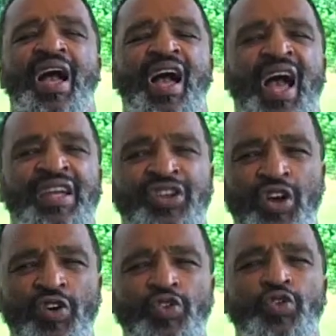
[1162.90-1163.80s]
I
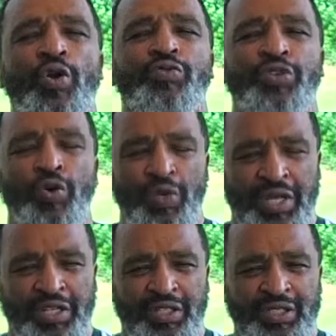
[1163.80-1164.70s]
know you don't
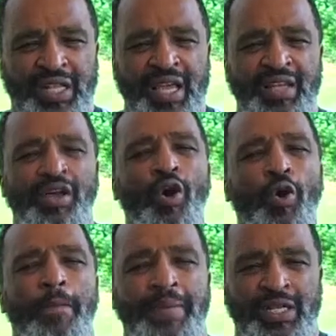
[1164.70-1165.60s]
totally understand the
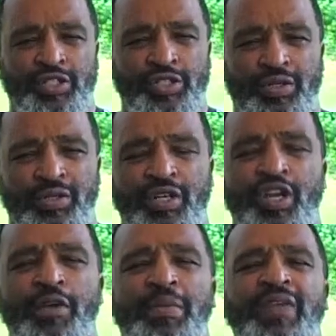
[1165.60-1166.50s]
whole picture,
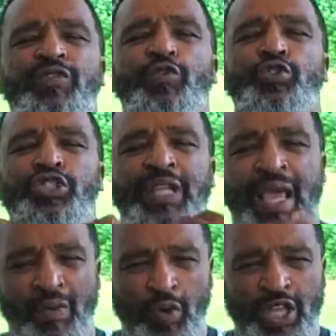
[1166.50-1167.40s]
but if you
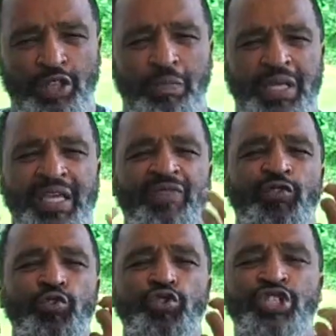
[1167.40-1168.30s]
stay with me, if
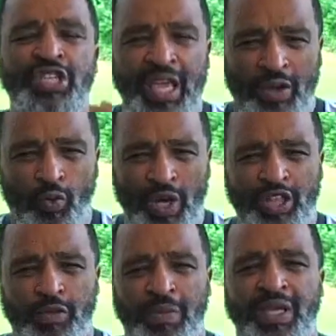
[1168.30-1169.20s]
you stick
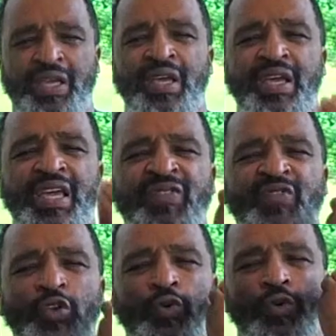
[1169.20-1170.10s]
with me, if
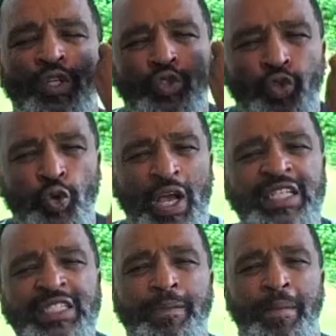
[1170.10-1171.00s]
you
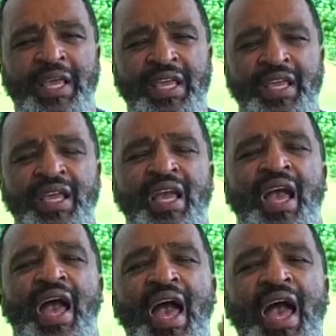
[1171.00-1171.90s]
trust me,
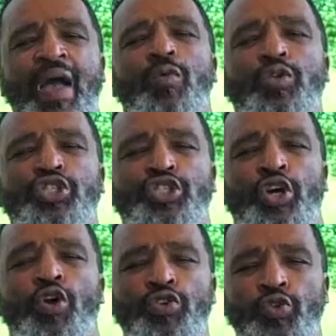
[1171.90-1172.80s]
I will
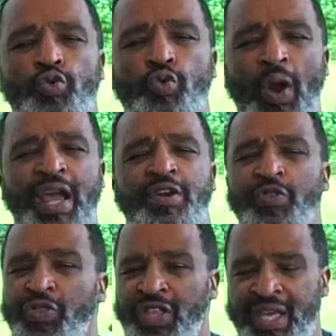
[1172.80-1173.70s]
show you greater
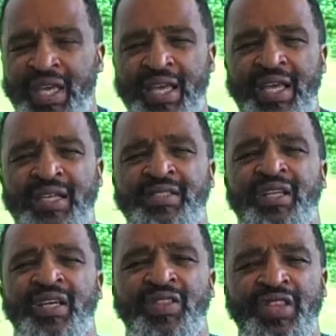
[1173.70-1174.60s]
things
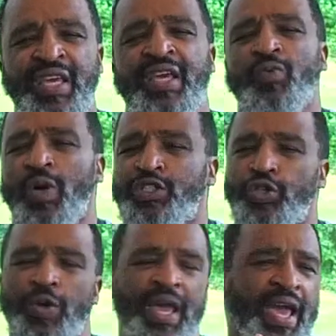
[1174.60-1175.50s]
than what
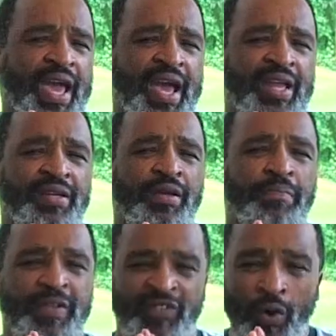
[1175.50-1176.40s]
you had
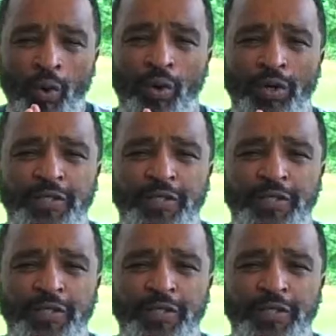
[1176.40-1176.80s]
before.